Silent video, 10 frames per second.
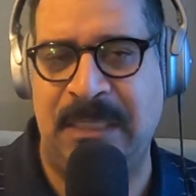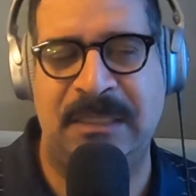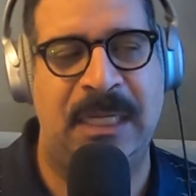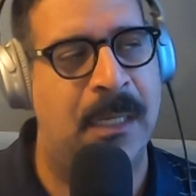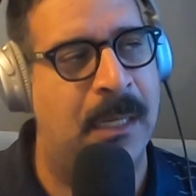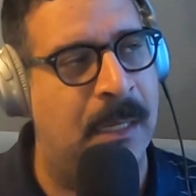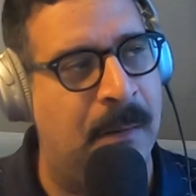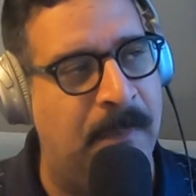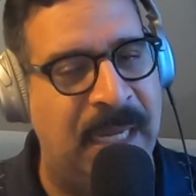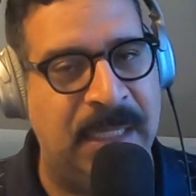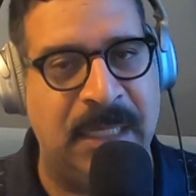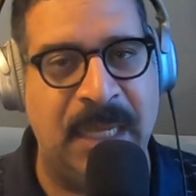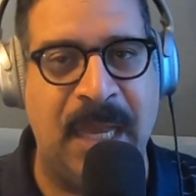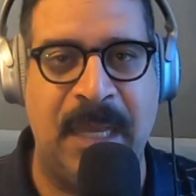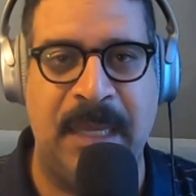And I was like, oh my
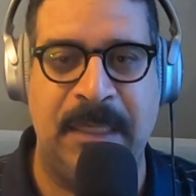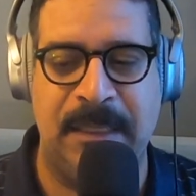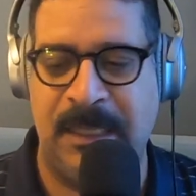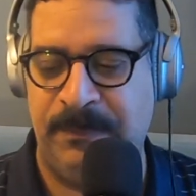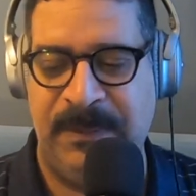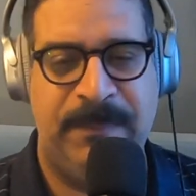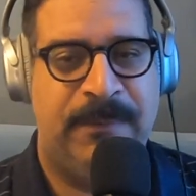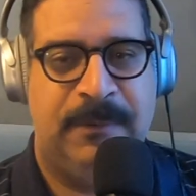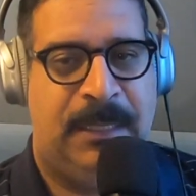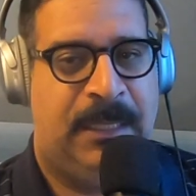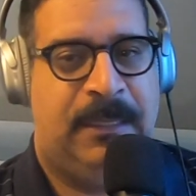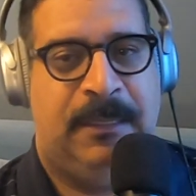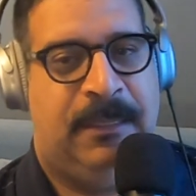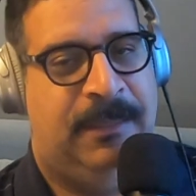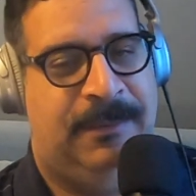God. Like people are
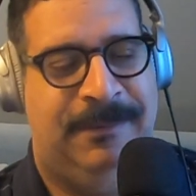like